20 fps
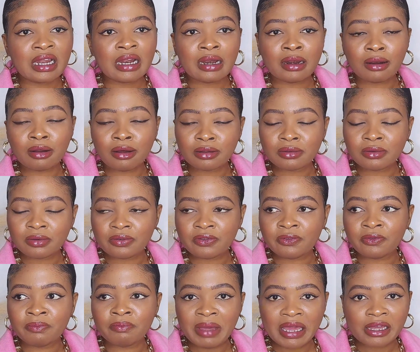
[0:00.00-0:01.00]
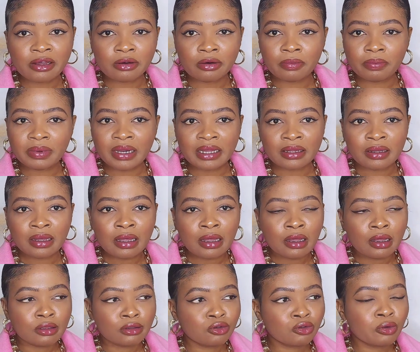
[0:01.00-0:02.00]
a lot of makeup, like
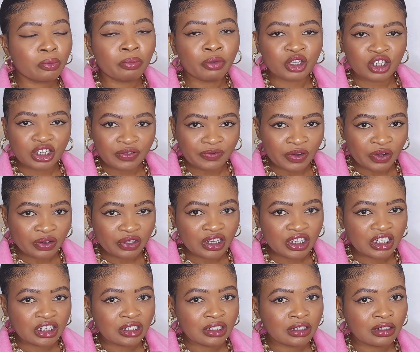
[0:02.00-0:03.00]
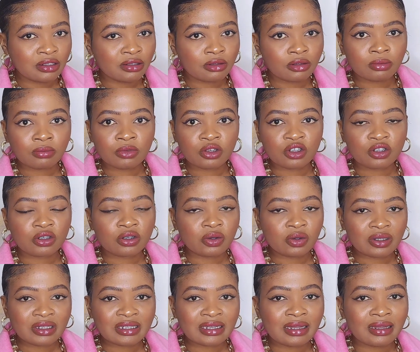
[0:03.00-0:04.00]
too much foundation, too much
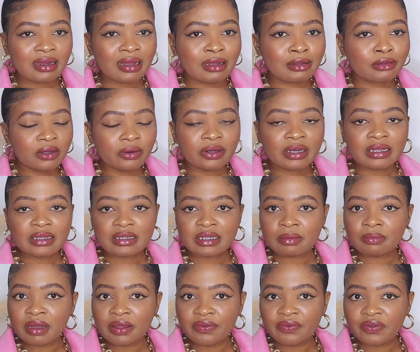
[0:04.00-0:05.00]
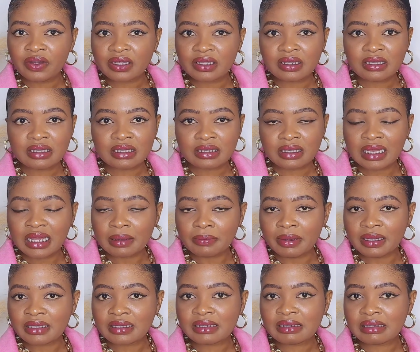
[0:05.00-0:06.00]
concealer. Y'all can see my face. This is like
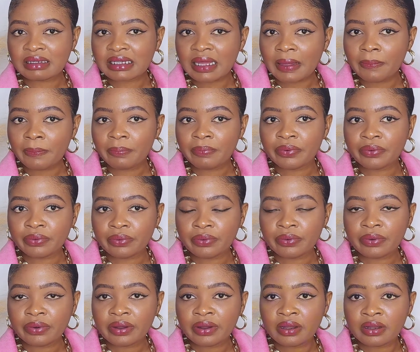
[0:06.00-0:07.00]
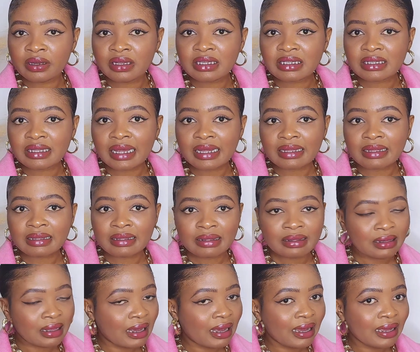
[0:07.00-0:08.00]
my simple. This is like
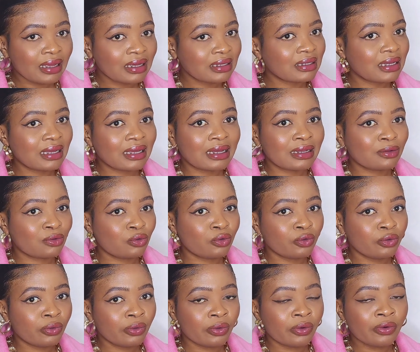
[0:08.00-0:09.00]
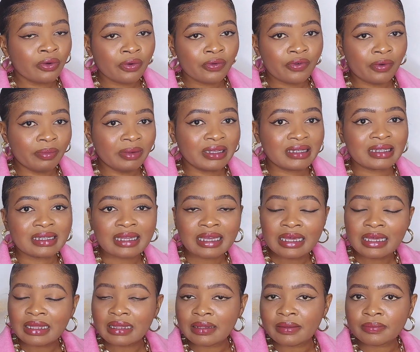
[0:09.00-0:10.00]
the highest I can do for the
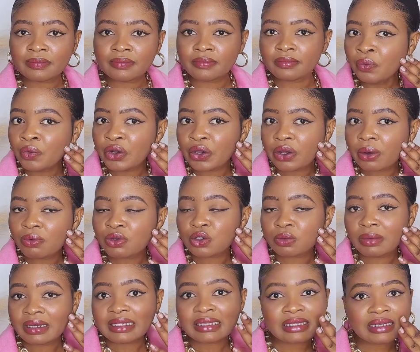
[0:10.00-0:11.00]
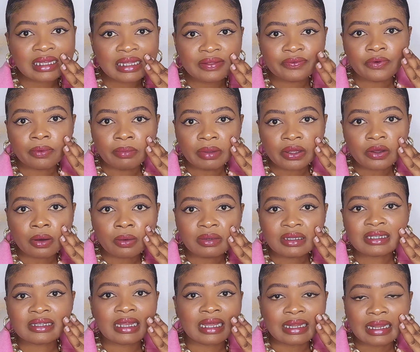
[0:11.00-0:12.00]
skin. When it comes to my skin for makeup,
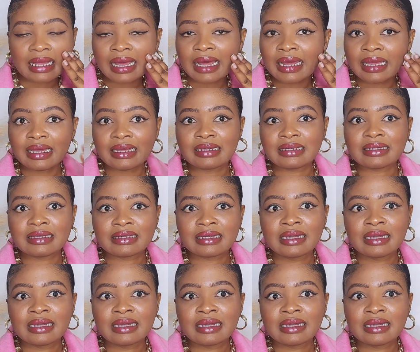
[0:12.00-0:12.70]
this is like the highest